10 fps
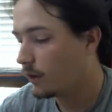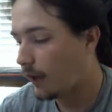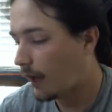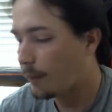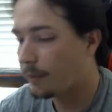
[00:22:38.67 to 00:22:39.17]

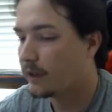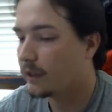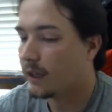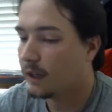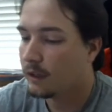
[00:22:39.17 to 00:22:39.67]
Happened
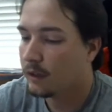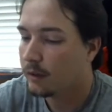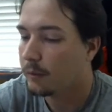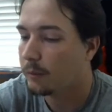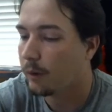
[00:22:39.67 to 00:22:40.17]
again.
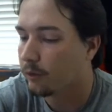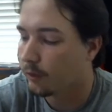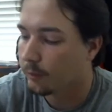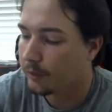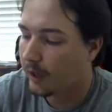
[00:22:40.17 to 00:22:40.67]
Both of
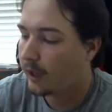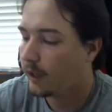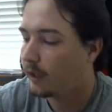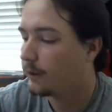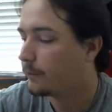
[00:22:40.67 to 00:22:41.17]
them die.